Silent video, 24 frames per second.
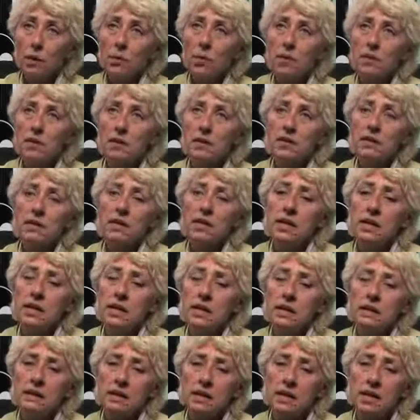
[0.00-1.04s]
with this, and he
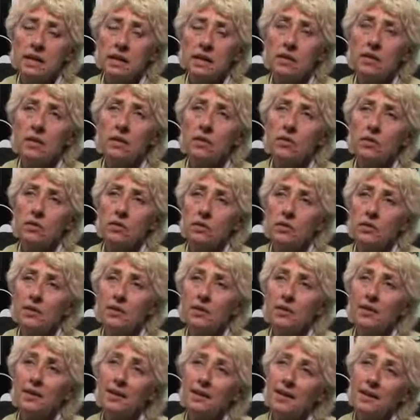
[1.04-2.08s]
has antidotes
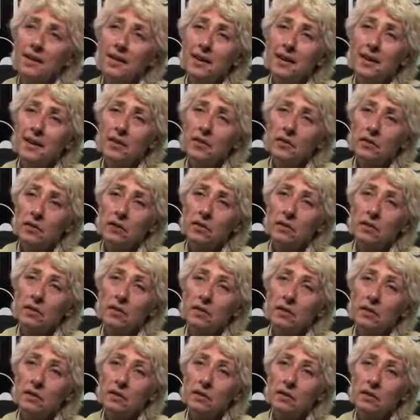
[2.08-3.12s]
to the effects
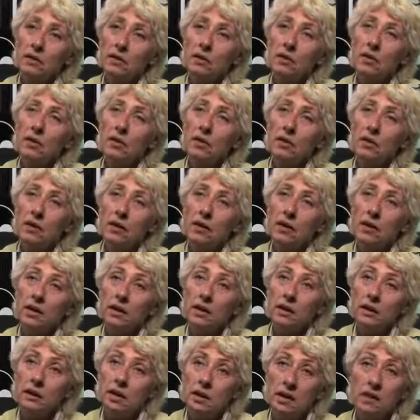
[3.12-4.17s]
of the sentient oil
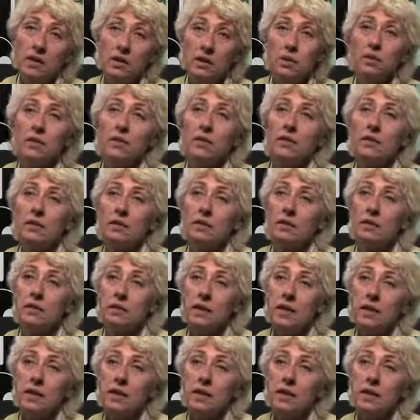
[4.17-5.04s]
that he uses.